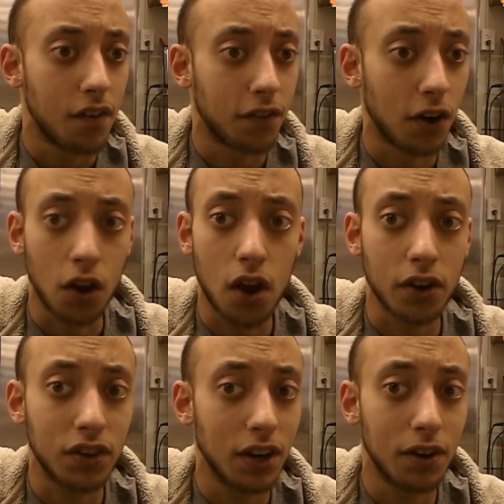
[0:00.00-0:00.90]
for a
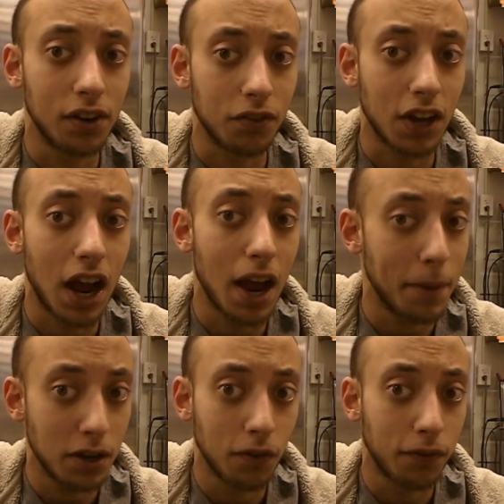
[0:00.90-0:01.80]
long series of
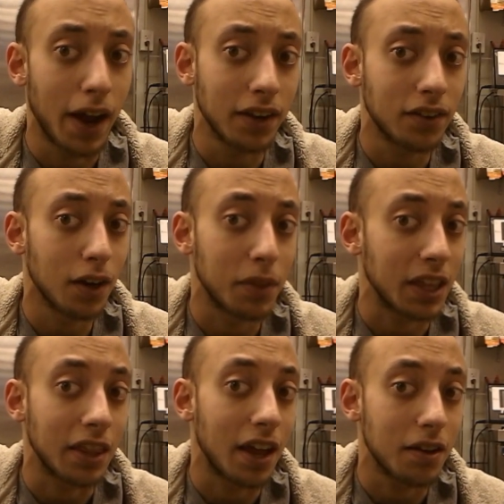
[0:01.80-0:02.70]
time, and you find
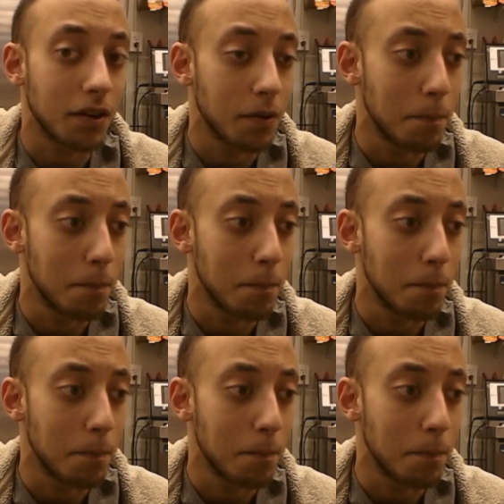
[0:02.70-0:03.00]
something that